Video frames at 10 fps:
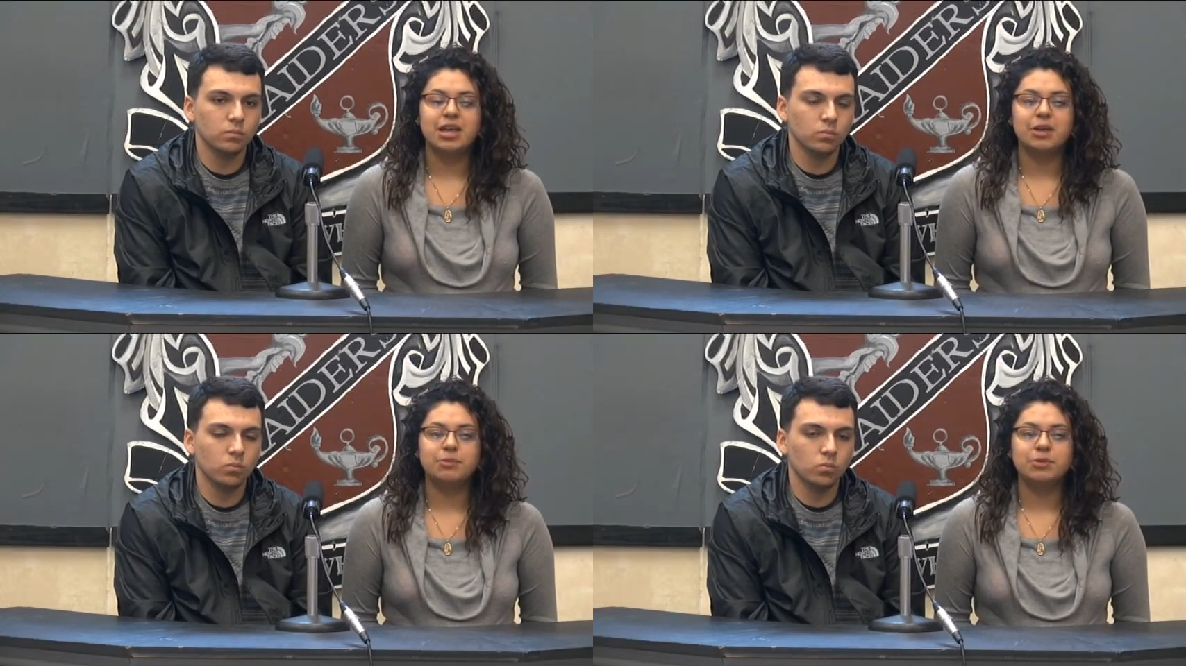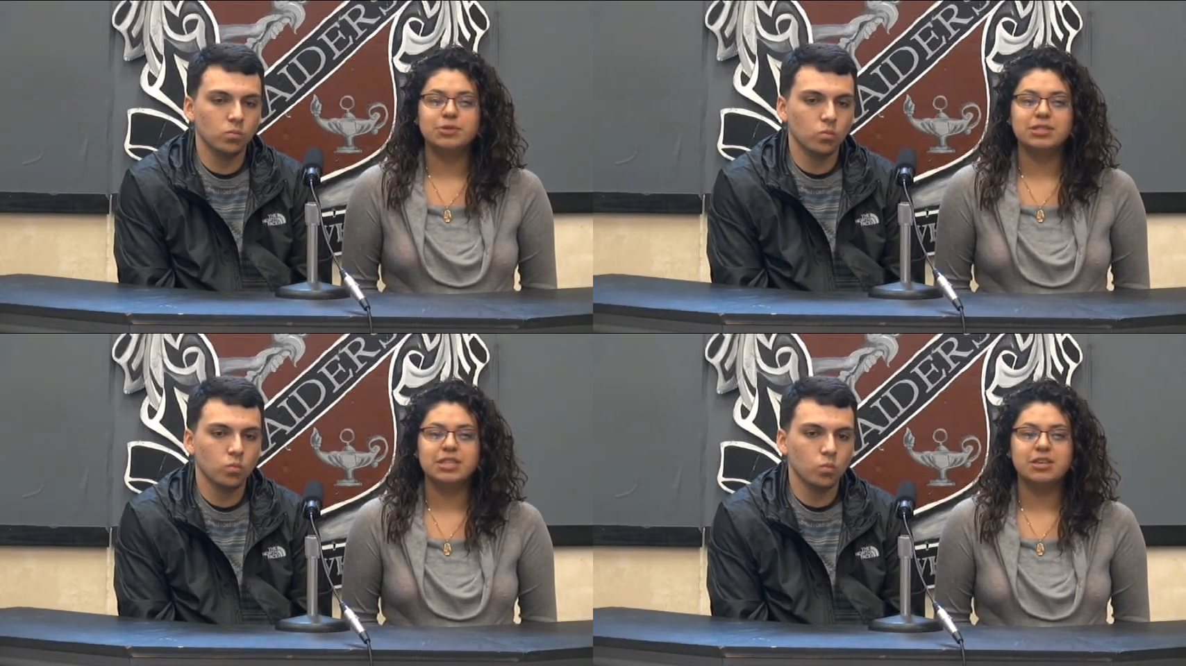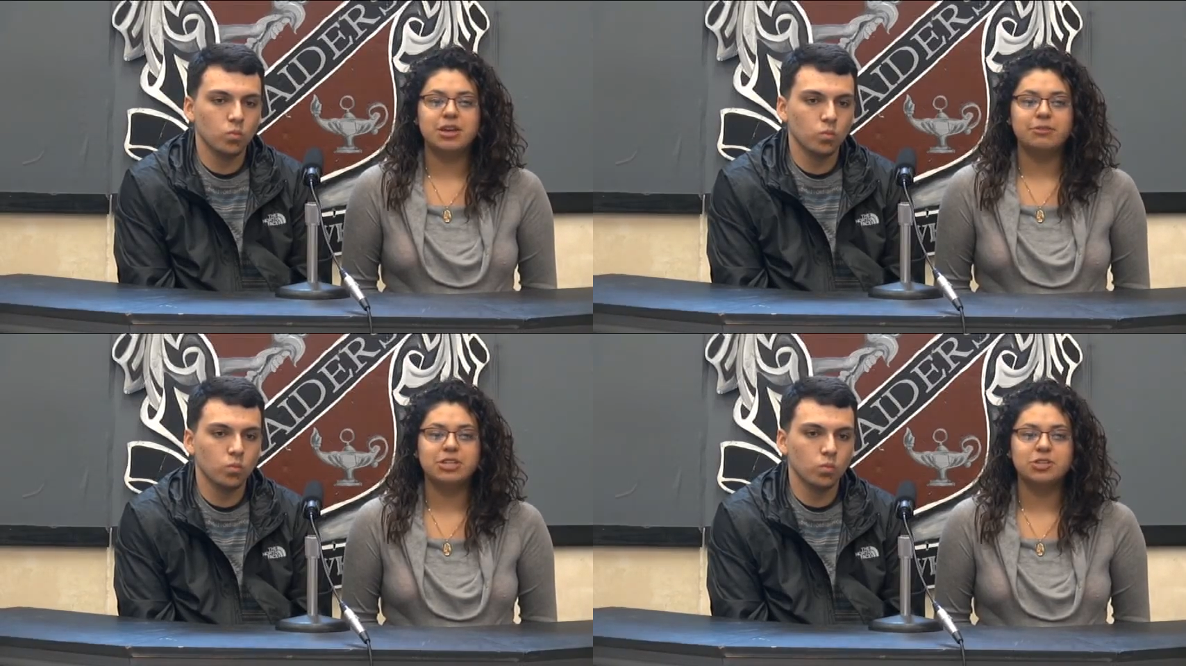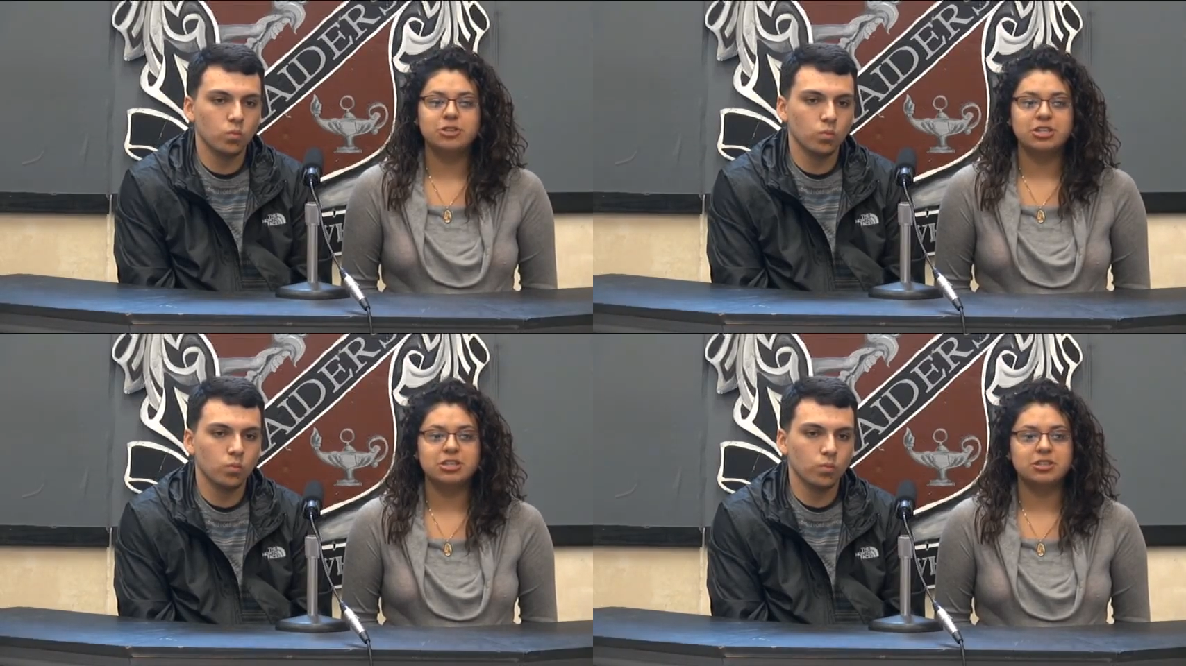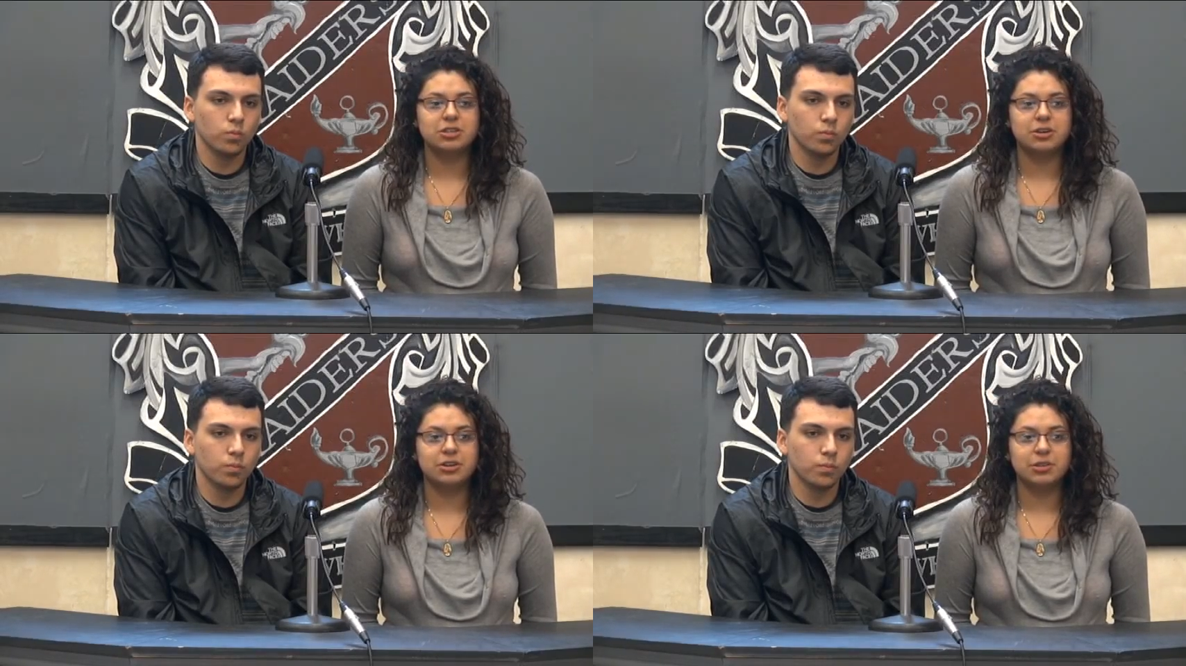Speaker 1: and we will see you at
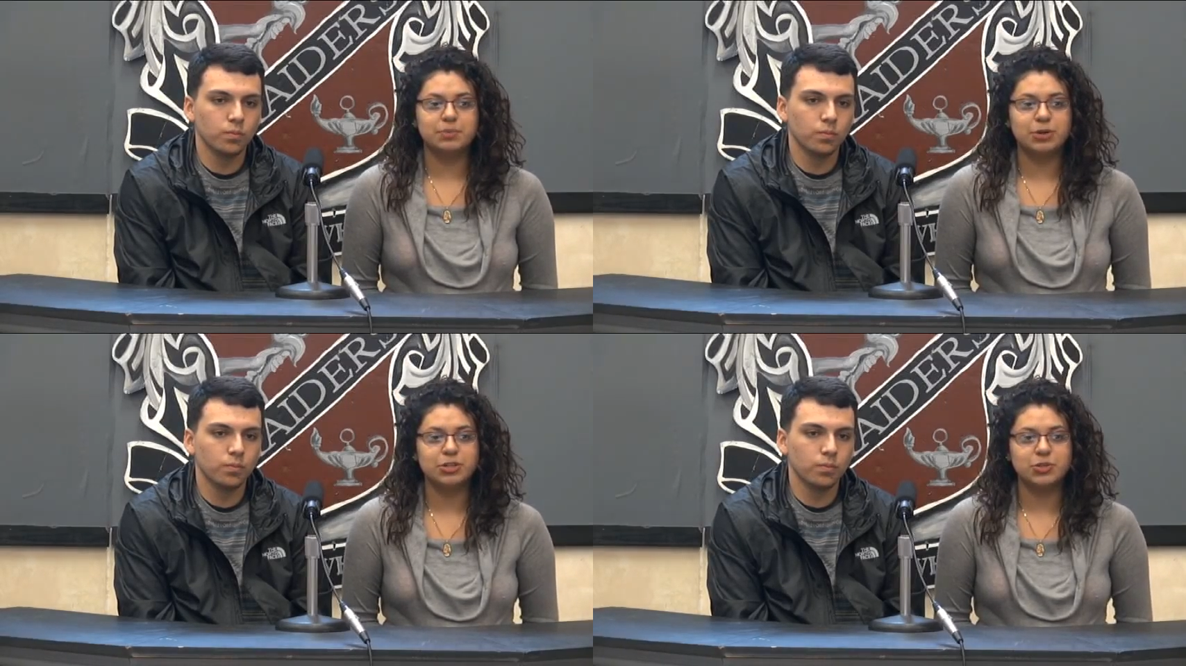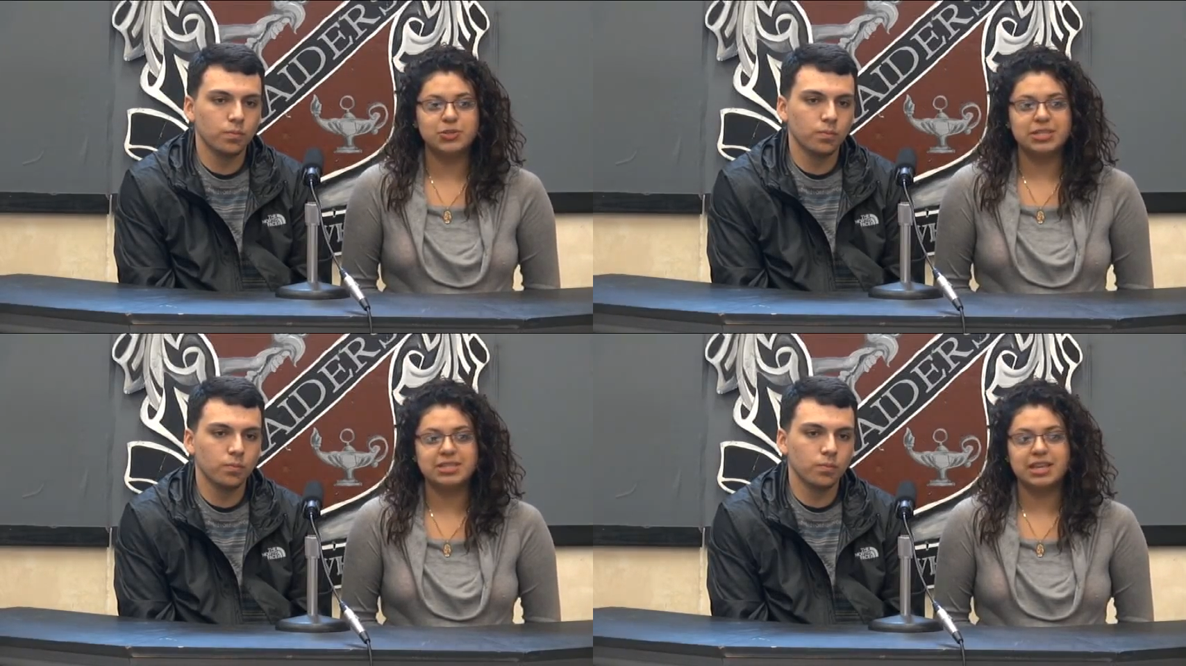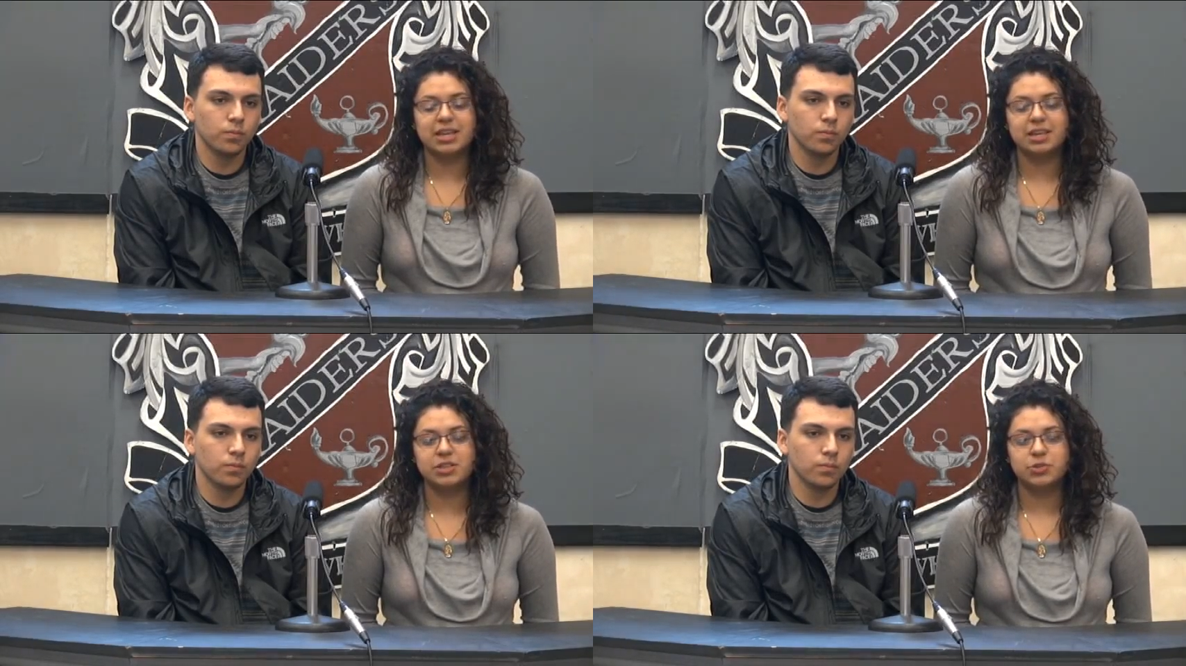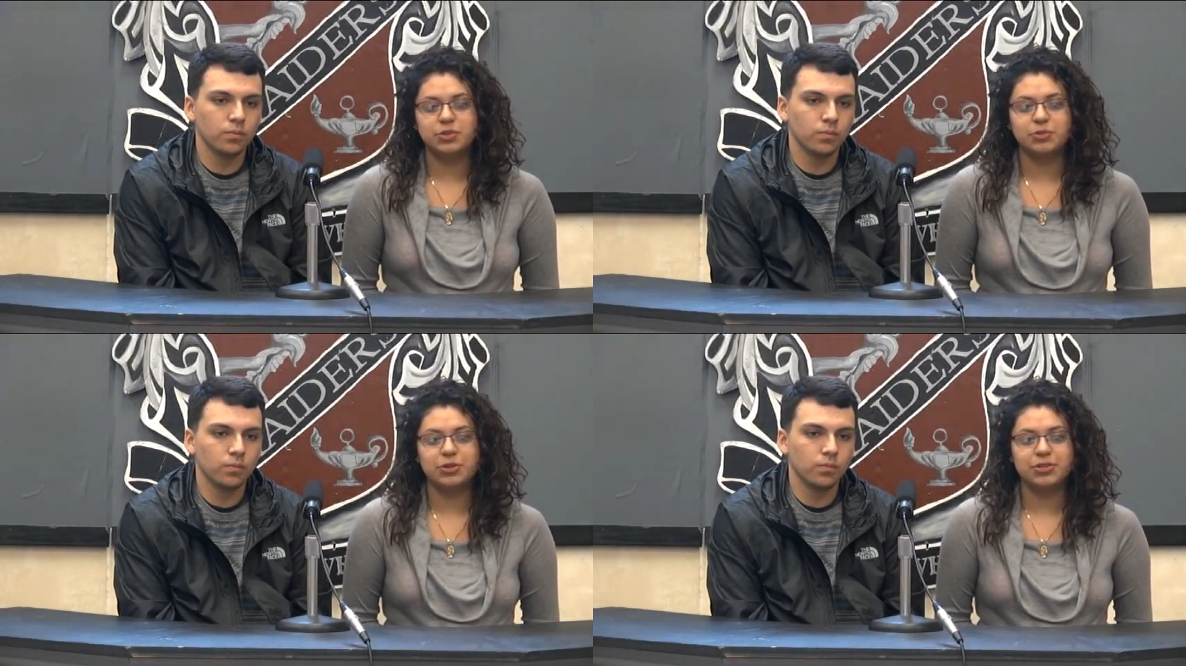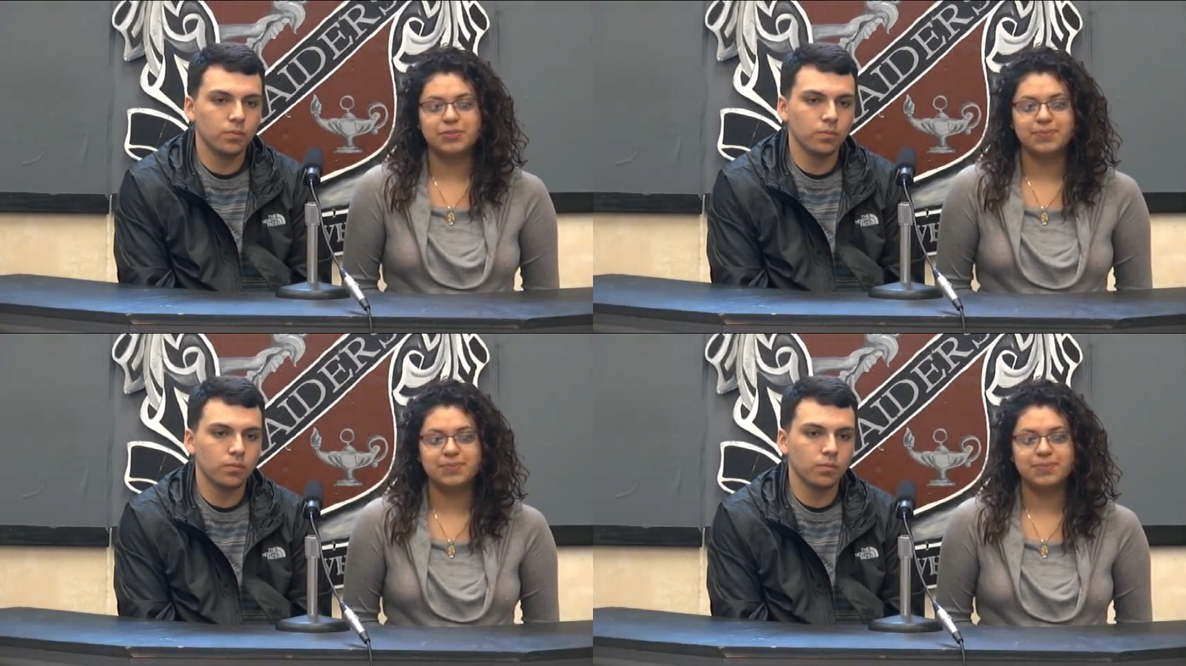registrations on the March 22nd and the 24th.